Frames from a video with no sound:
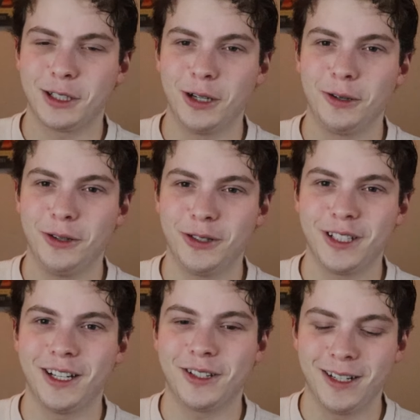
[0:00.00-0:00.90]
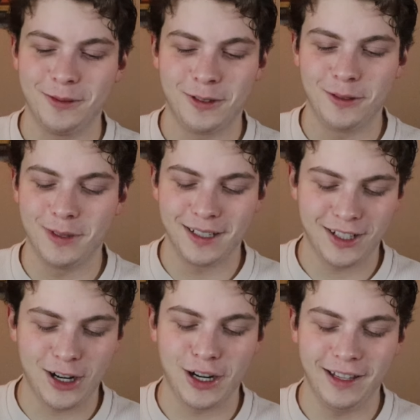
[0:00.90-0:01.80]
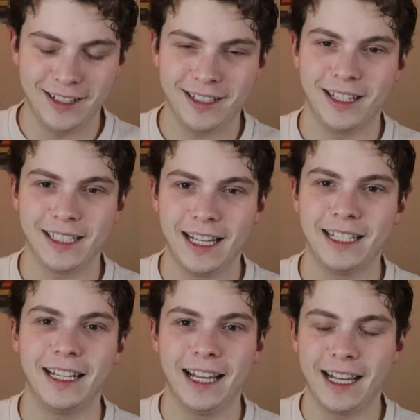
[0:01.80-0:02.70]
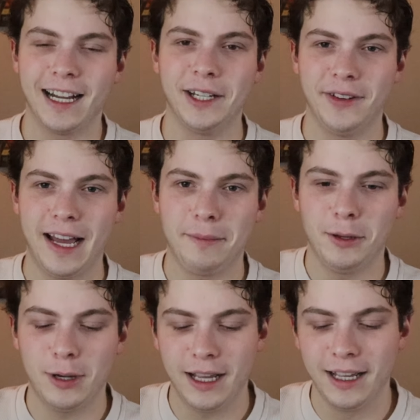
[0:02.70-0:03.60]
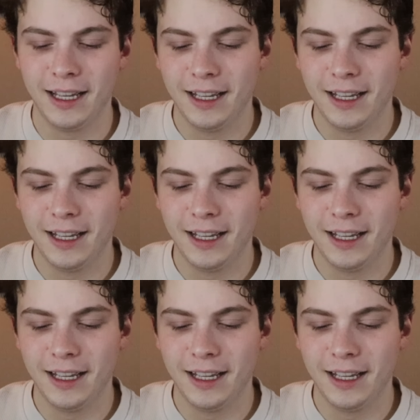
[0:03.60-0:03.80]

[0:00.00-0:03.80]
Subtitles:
so usually I try and warn, but sorry, this does end in a kind of happy way.